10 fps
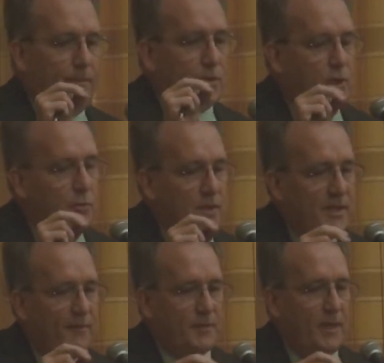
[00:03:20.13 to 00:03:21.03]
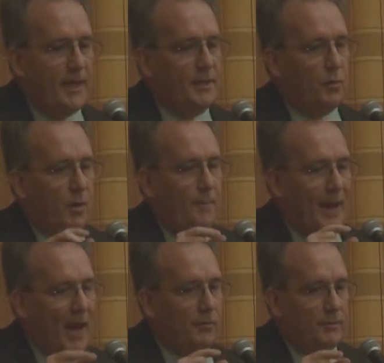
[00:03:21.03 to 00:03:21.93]
The students that self-selected were
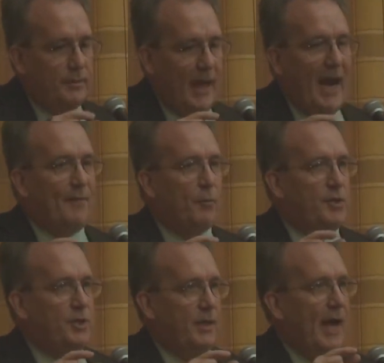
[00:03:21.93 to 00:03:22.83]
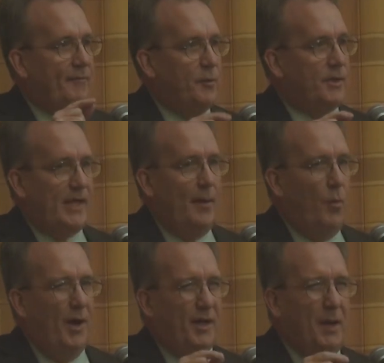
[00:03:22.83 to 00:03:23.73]
about average after exam
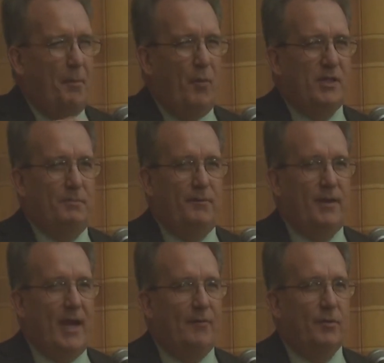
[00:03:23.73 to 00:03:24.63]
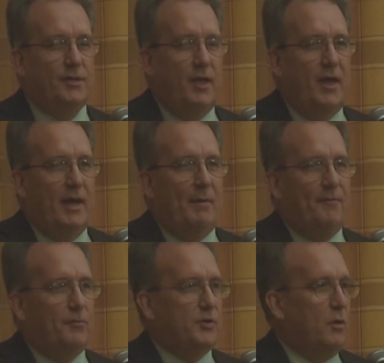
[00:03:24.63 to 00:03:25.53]
1, a couple points above the average. And my
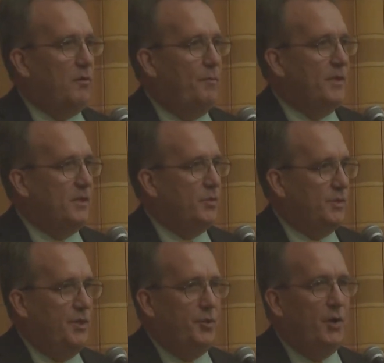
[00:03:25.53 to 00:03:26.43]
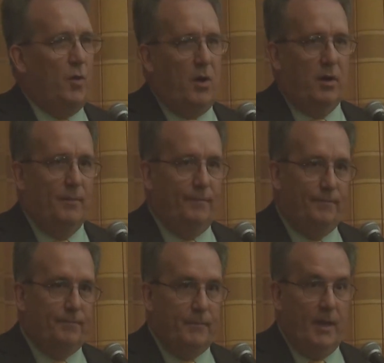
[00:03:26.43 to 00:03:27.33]
first order of business was to do no harm.
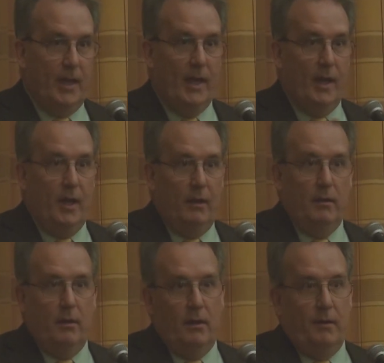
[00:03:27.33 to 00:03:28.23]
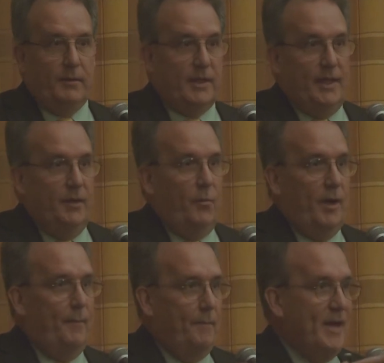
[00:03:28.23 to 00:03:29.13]
Because I didn't
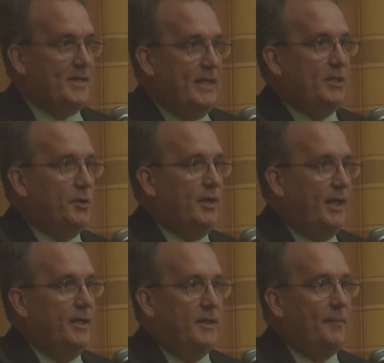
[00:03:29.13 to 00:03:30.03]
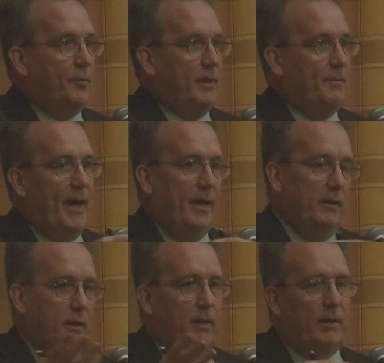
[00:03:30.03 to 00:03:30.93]
want to mess these 30 kids up really bad.
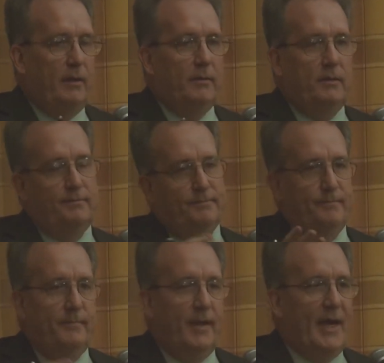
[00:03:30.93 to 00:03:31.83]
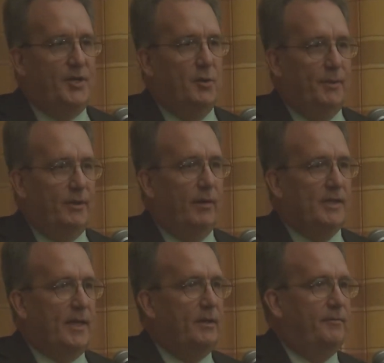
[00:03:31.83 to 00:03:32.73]
I determined the
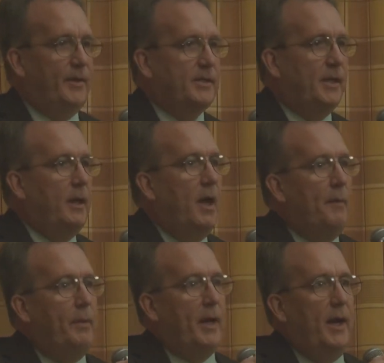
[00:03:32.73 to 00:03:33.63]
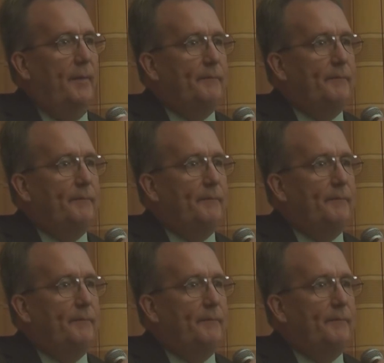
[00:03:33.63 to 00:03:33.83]
grades, I could have fixed it. But,